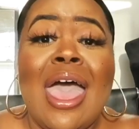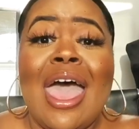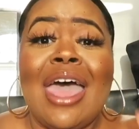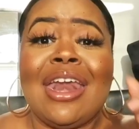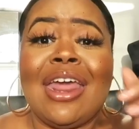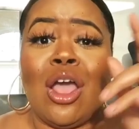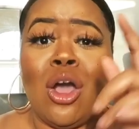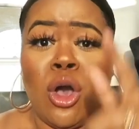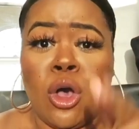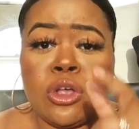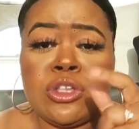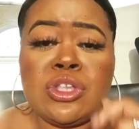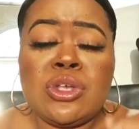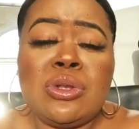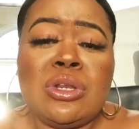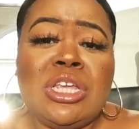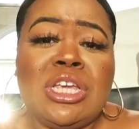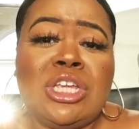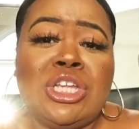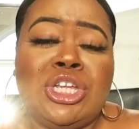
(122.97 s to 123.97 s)
And I also
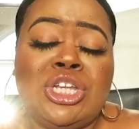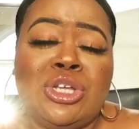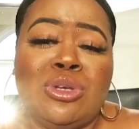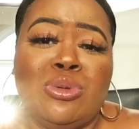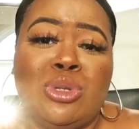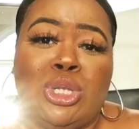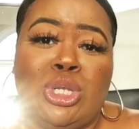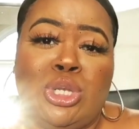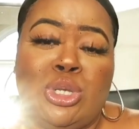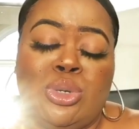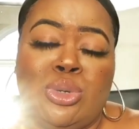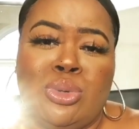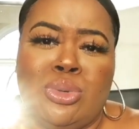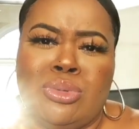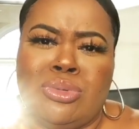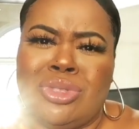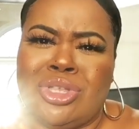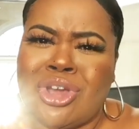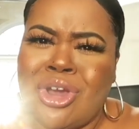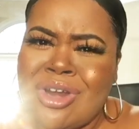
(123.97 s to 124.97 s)
need you
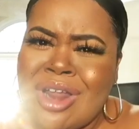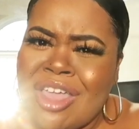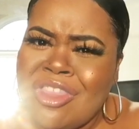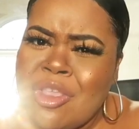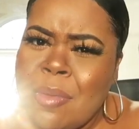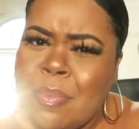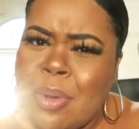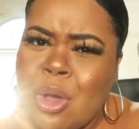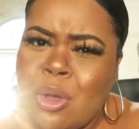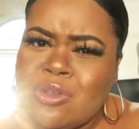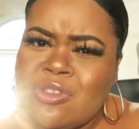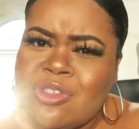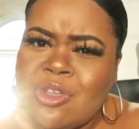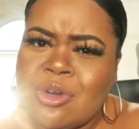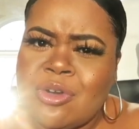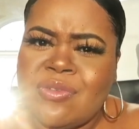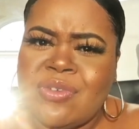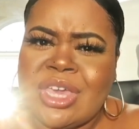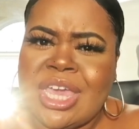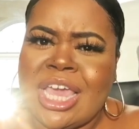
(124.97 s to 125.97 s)
to turn on the post
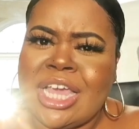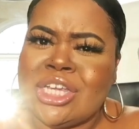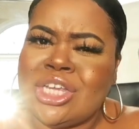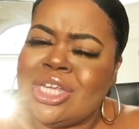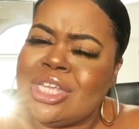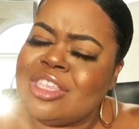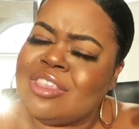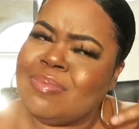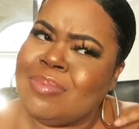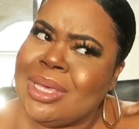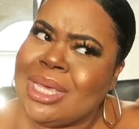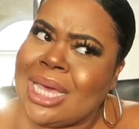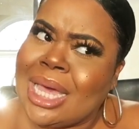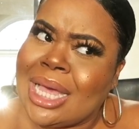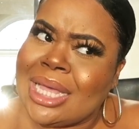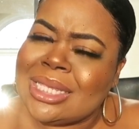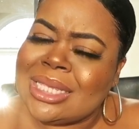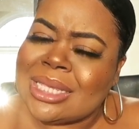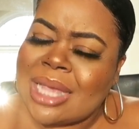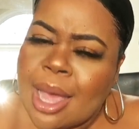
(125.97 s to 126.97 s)
notifications
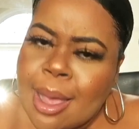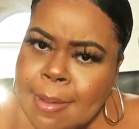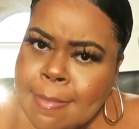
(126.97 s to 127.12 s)
because